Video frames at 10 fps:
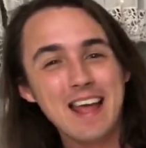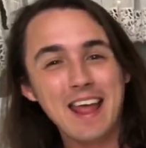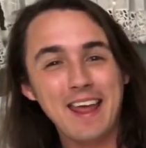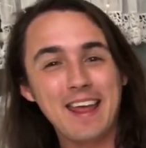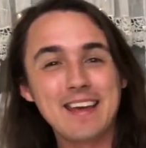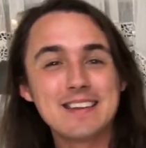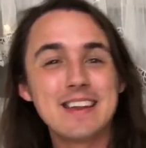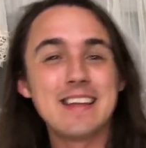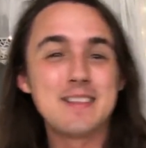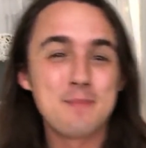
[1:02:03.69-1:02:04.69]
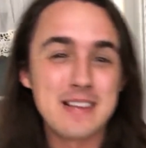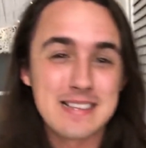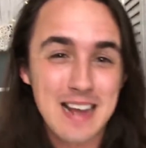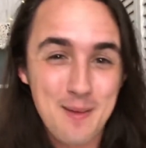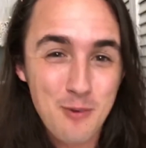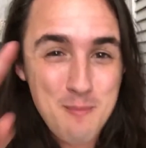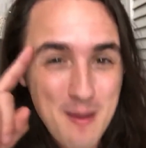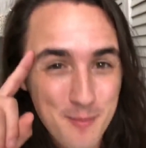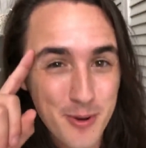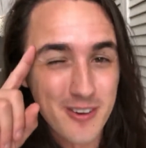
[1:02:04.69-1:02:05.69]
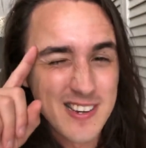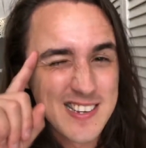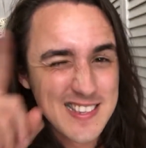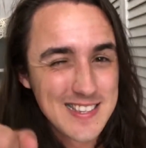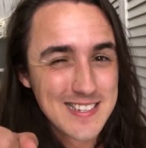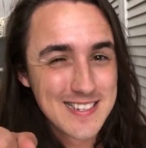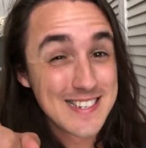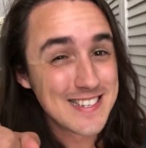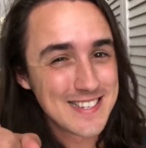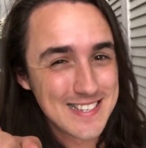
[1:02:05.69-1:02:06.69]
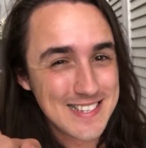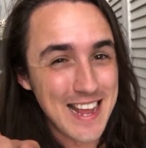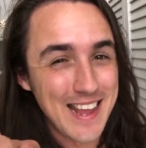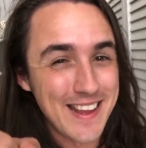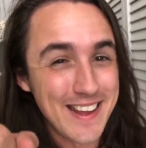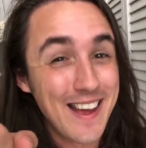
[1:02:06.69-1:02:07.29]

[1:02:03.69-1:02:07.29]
And in the meantime, remember to stay